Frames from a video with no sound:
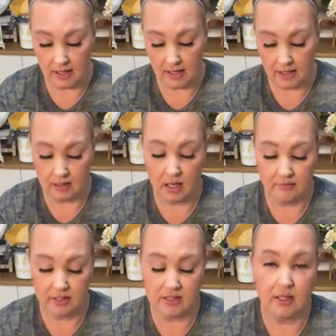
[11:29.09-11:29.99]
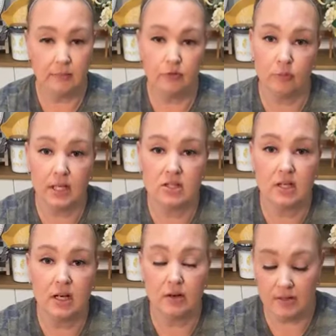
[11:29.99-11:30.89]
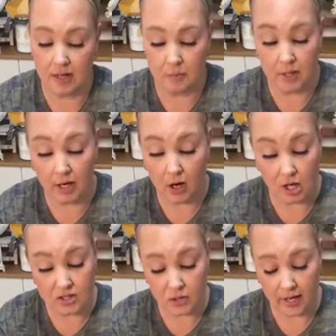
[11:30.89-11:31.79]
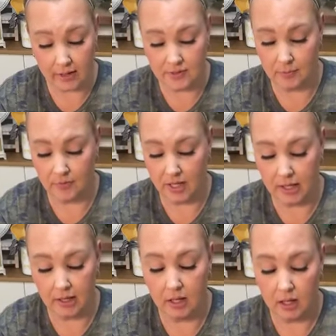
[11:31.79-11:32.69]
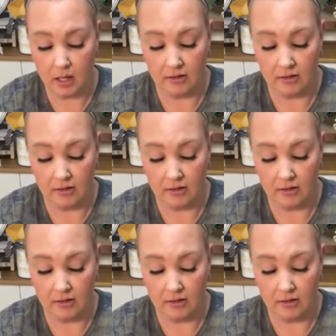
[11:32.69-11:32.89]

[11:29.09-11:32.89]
and obviously inflammation and everything, but I also have something